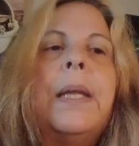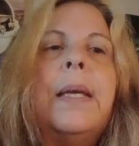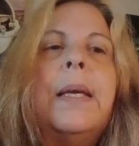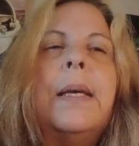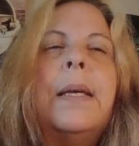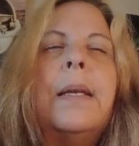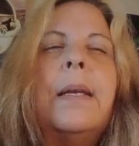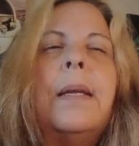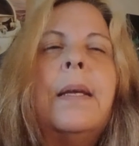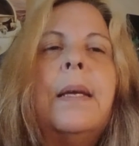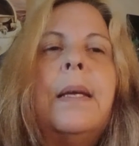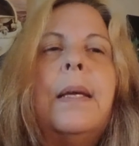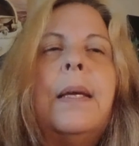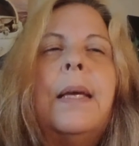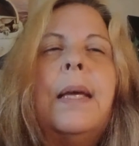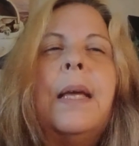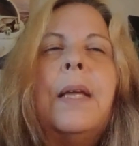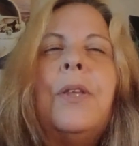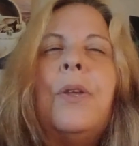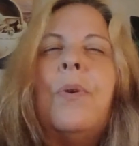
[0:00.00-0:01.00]
in,
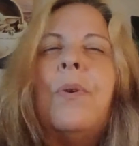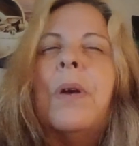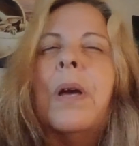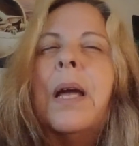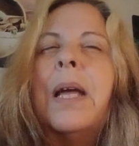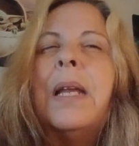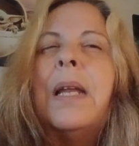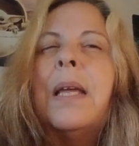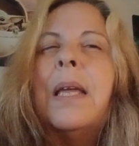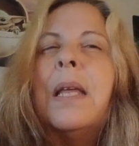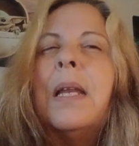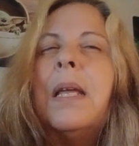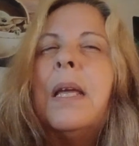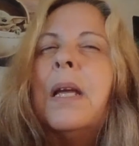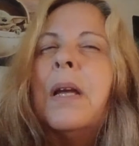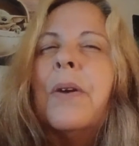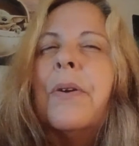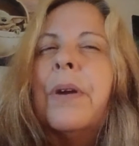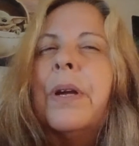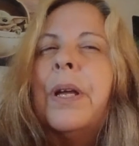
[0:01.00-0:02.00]
and you kind of can
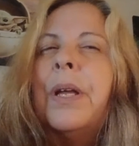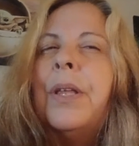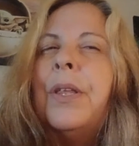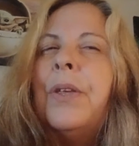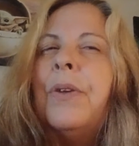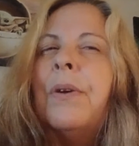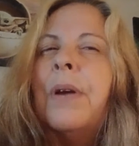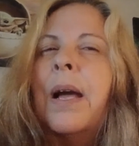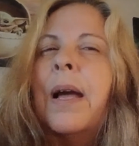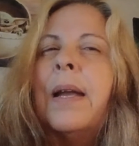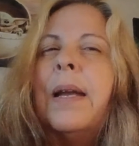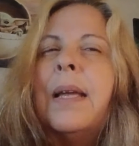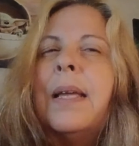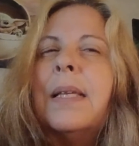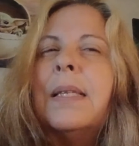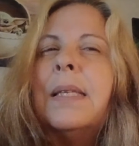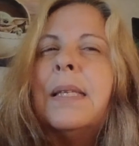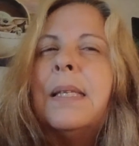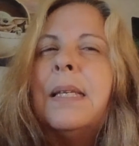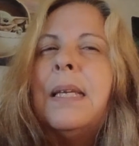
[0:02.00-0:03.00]
hear it, you kind of
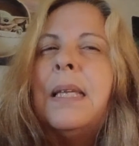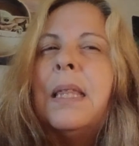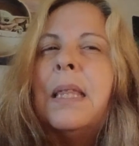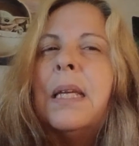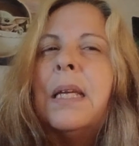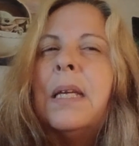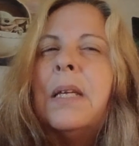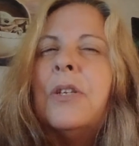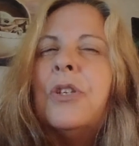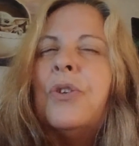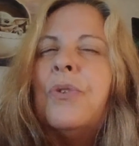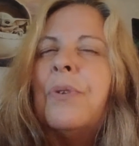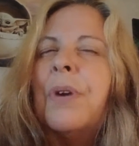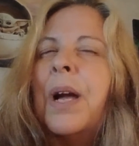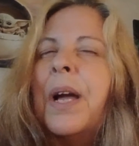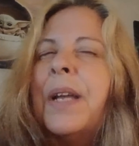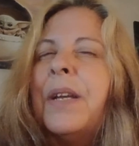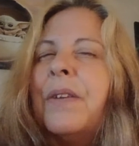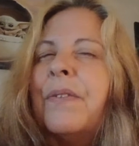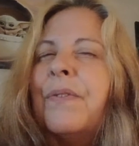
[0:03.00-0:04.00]
can see things, you
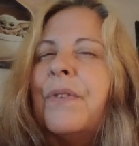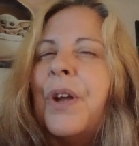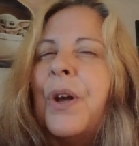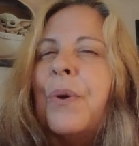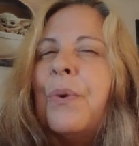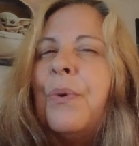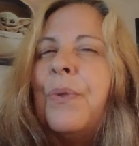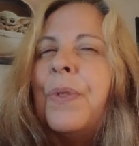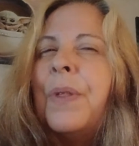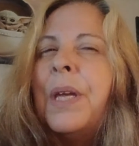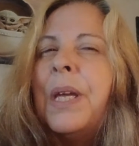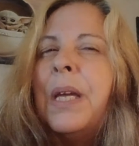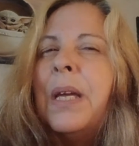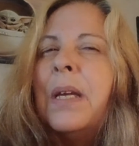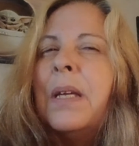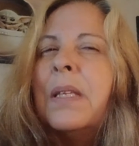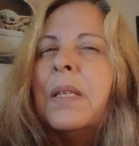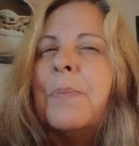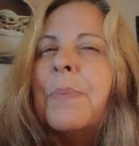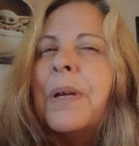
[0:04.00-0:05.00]
kind of know
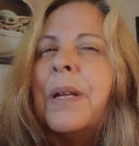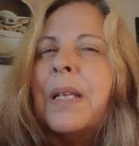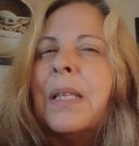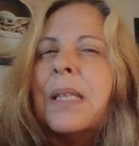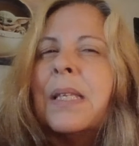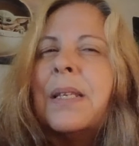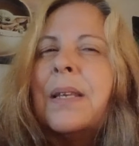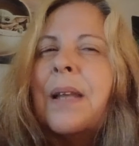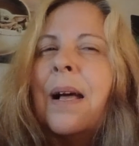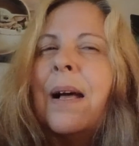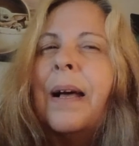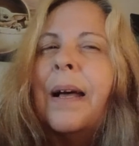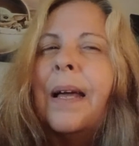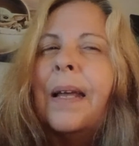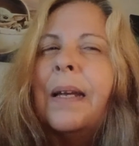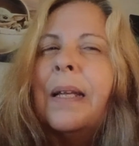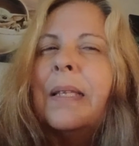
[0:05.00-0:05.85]
things, but it's not.